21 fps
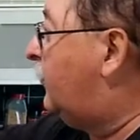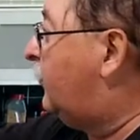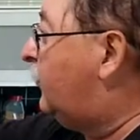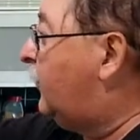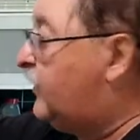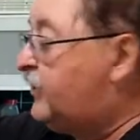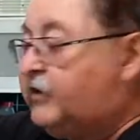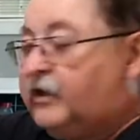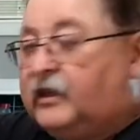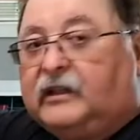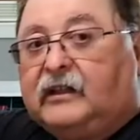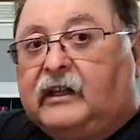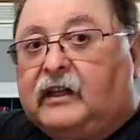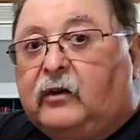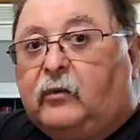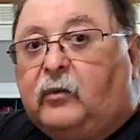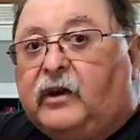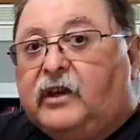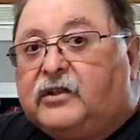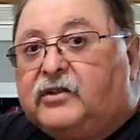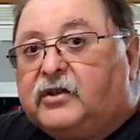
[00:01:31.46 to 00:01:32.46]

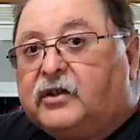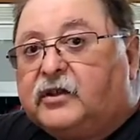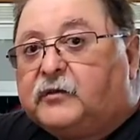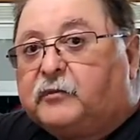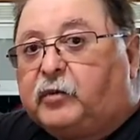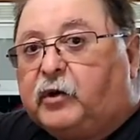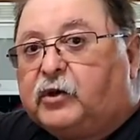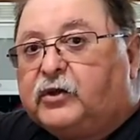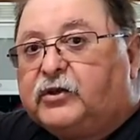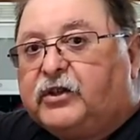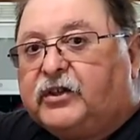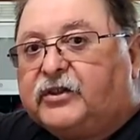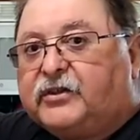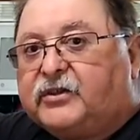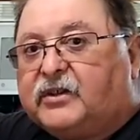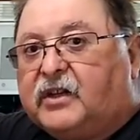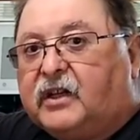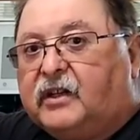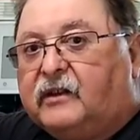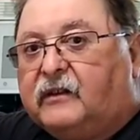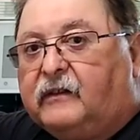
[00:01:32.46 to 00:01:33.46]
recently we just
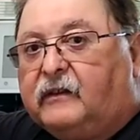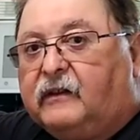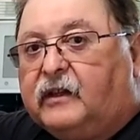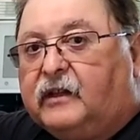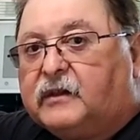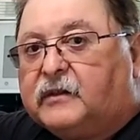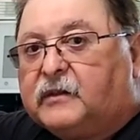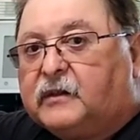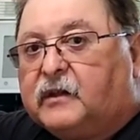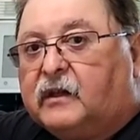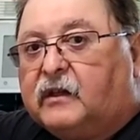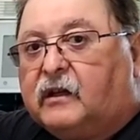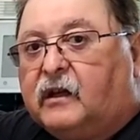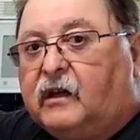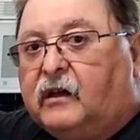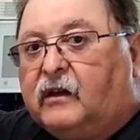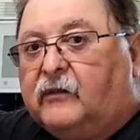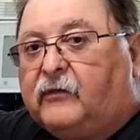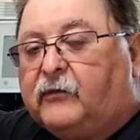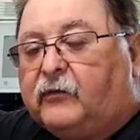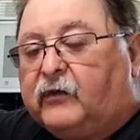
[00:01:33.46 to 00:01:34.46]
purchased this
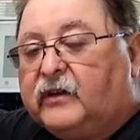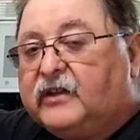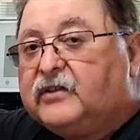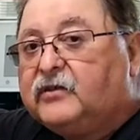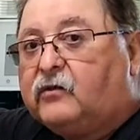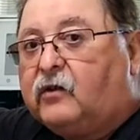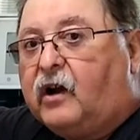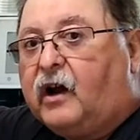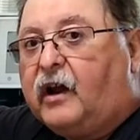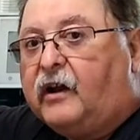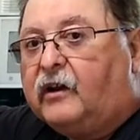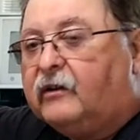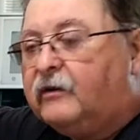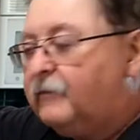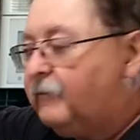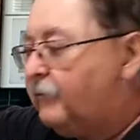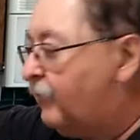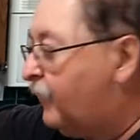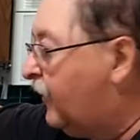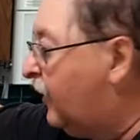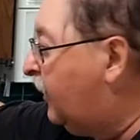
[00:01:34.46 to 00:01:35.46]
freeze dryer,
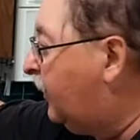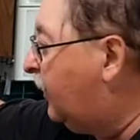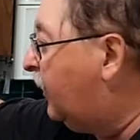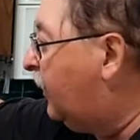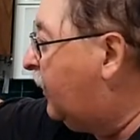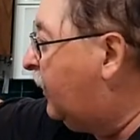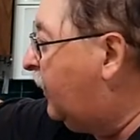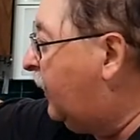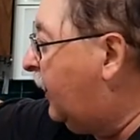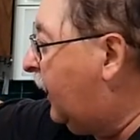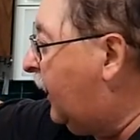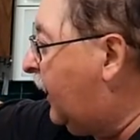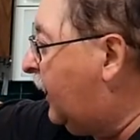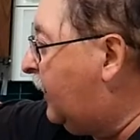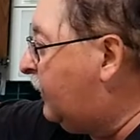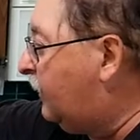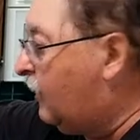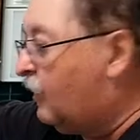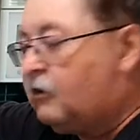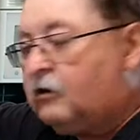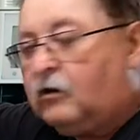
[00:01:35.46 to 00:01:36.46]

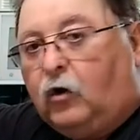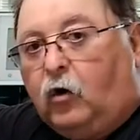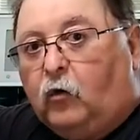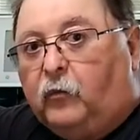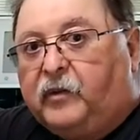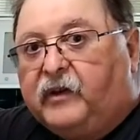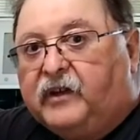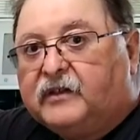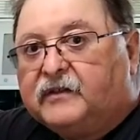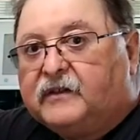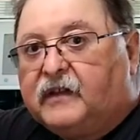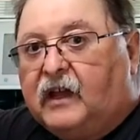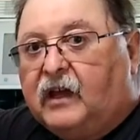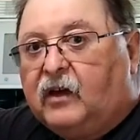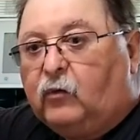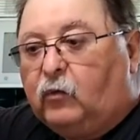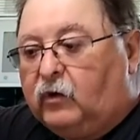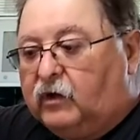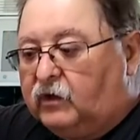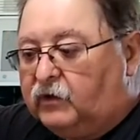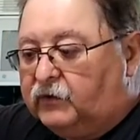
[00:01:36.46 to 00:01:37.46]
and our hope is
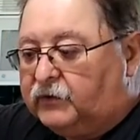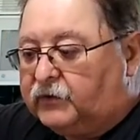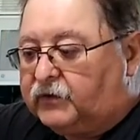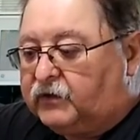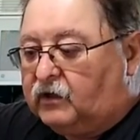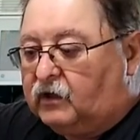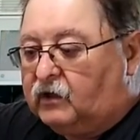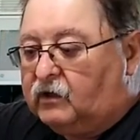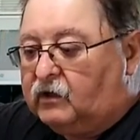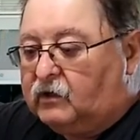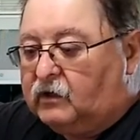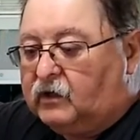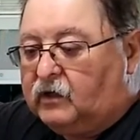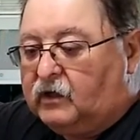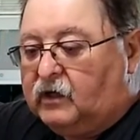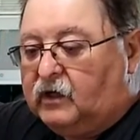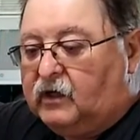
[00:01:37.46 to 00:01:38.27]
that we'll start